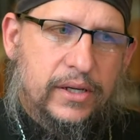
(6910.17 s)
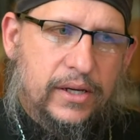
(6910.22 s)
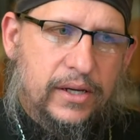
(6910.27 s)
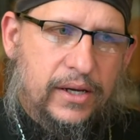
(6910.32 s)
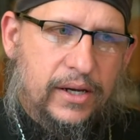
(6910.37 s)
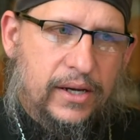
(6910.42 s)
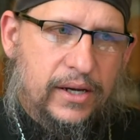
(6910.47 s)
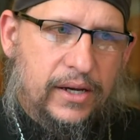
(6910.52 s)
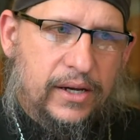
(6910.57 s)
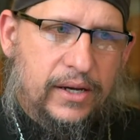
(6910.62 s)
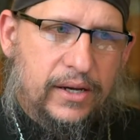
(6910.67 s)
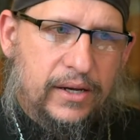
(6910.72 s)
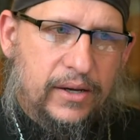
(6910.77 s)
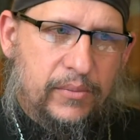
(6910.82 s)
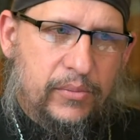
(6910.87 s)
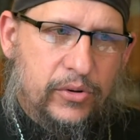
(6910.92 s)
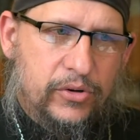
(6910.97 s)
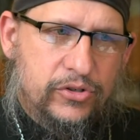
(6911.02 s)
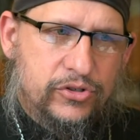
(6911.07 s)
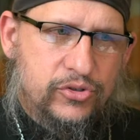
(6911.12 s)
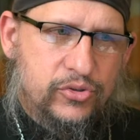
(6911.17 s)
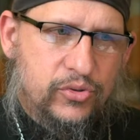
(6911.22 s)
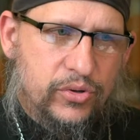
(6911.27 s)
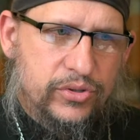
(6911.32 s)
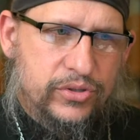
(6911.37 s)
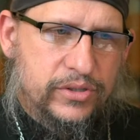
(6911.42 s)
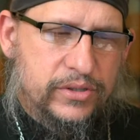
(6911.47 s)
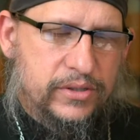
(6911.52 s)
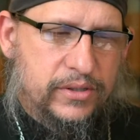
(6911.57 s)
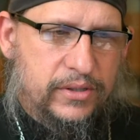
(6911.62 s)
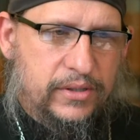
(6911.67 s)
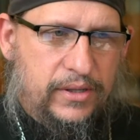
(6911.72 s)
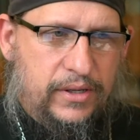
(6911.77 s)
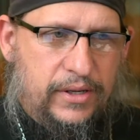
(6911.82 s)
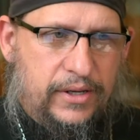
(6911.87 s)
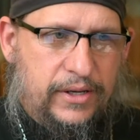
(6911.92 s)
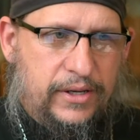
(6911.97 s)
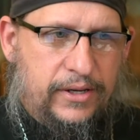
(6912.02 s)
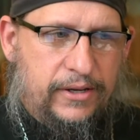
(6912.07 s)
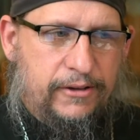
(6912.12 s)
uh, a book or source
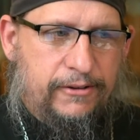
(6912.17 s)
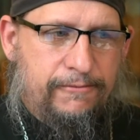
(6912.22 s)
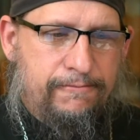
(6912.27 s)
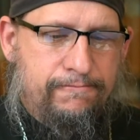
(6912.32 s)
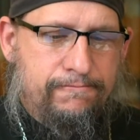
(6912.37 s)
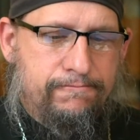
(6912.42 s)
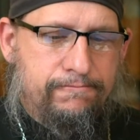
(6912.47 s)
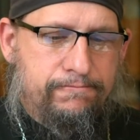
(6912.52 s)
um,